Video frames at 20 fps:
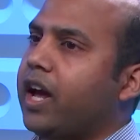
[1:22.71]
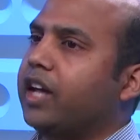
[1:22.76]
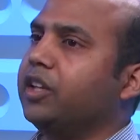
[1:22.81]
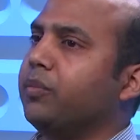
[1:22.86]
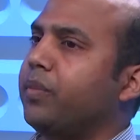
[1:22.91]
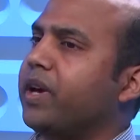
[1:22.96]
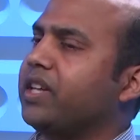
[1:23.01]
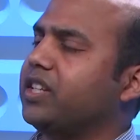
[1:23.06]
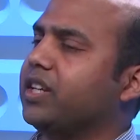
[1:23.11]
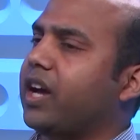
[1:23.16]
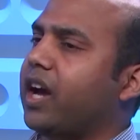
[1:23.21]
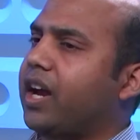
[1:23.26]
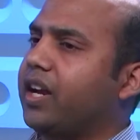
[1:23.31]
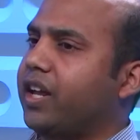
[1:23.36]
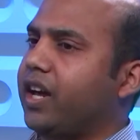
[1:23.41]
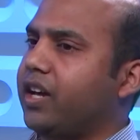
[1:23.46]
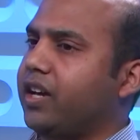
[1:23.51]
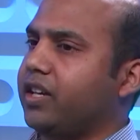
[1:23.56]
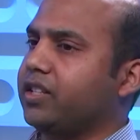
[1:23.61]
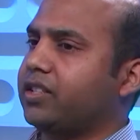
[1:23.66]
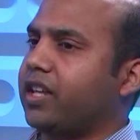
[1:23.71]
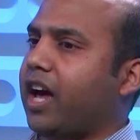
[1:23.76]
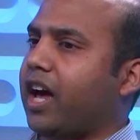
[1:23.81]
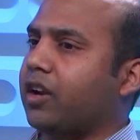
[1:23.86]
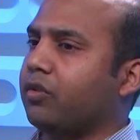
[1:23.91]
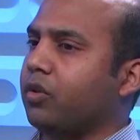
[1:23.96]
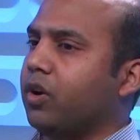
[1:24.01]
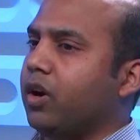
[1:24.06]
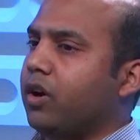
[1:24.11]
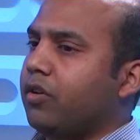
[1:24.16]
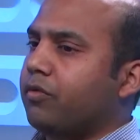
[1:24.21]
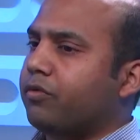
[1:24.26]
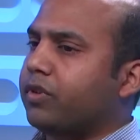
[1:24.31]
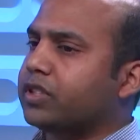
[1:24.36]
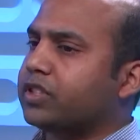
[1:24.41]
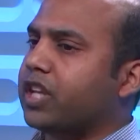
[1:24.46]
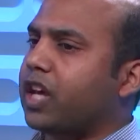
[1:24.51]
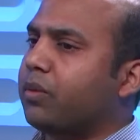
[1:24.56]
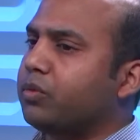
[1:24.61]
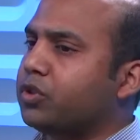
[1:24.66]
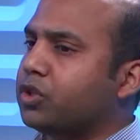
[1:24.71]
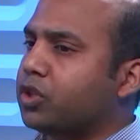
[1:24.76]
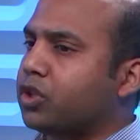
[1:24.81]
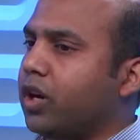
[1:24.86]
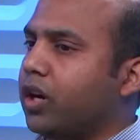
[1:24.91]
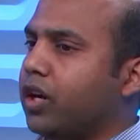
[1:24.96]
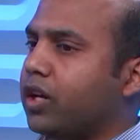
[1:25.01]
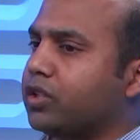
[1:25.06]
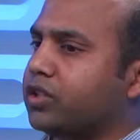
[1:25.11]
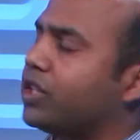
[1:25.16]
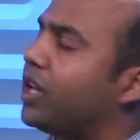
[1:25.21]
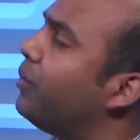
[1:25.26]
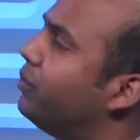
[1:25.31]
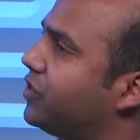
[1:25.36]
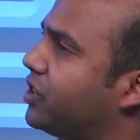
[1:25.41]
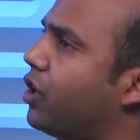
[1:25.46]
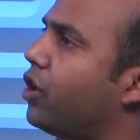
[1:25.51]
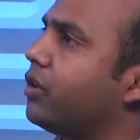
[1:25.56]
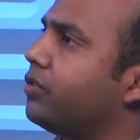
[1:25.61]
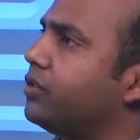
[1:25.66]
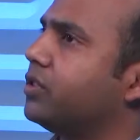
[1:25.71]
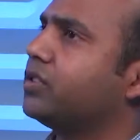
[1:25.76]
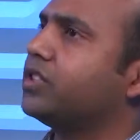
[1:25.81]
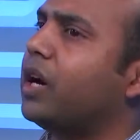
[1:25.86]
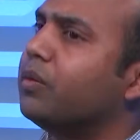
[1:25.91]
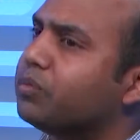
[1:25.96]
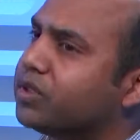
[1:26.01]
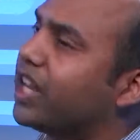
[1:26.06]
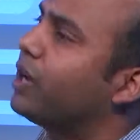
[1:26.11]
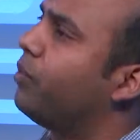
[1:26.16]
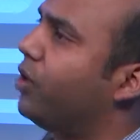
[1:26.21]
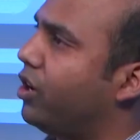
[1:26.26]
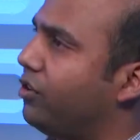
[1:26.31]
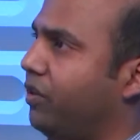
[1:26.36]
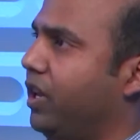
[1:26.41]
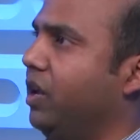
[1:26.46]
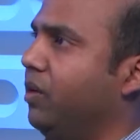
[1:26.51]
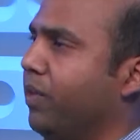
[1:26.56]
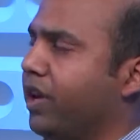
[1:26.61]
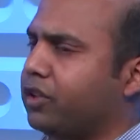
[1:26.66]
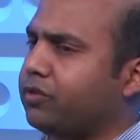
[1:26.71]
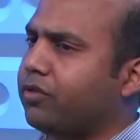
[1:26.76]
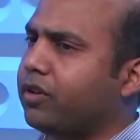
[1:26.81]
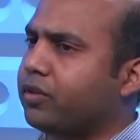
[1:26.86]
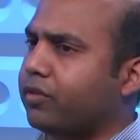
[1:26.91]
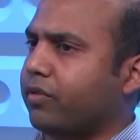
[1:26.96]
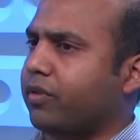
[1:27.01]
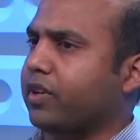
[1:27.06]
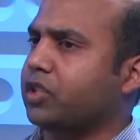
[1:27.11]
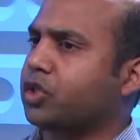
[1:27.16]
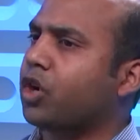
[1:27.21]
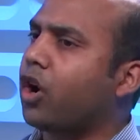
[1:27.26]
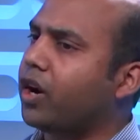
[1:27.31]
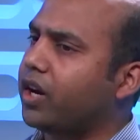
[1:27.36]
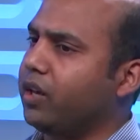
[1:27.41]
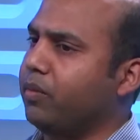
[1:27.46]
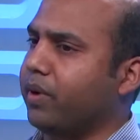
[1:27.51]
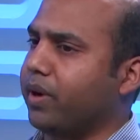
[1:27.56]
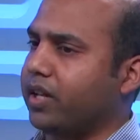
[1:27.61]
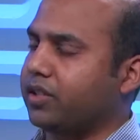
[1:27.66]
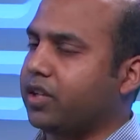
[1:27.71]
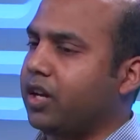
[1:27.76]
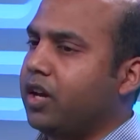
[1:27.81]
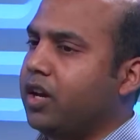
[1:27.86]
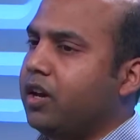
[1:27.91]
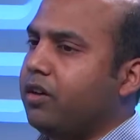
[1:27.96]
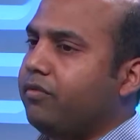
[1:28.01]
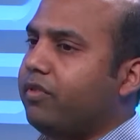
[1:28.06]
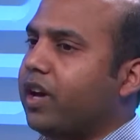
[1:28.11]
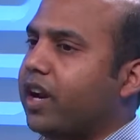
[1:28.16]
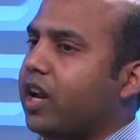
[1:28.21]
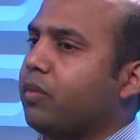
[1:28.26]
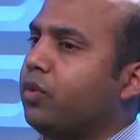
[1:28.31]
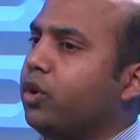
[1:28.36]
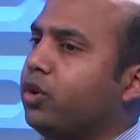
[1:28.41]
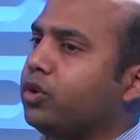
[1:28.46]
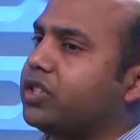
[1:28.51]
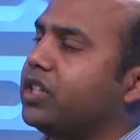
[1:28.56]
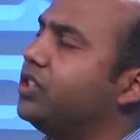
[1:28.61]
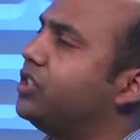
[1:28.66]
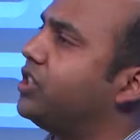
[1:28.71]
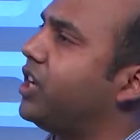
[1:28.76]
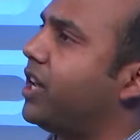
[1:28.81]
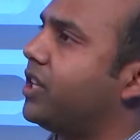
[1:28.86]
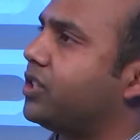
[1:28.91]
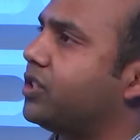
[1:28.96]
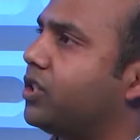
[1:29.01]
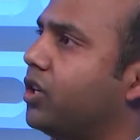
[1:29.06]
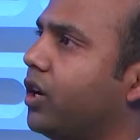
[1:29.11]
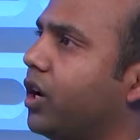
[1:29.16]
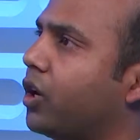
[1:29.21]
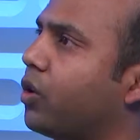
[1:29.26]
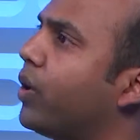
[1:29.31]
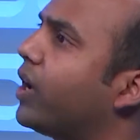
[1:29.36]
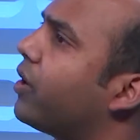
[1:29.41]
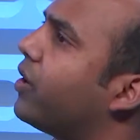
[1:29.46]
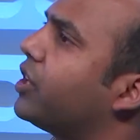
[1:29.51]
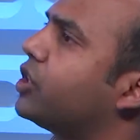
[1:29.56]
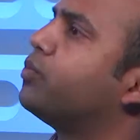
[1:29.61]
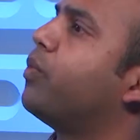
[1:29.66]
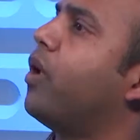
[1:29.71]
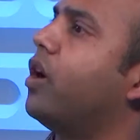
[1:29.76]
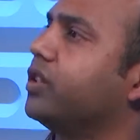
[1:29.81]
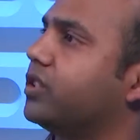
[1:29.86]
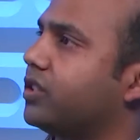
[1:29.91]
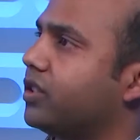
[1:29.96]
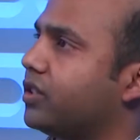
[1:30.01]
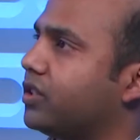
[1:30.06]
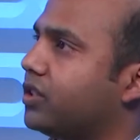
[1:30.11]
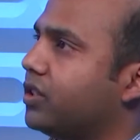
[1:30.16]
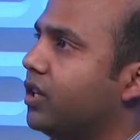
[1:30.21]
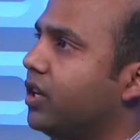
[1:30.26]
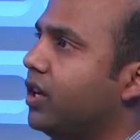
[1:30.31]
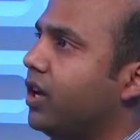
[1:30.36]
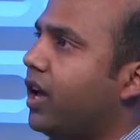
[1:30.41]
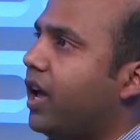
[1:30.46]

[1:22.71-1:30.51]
And the basic idea is that for some, uh, some sort of some segment of emails, for short emails, we are able to suggest quick responses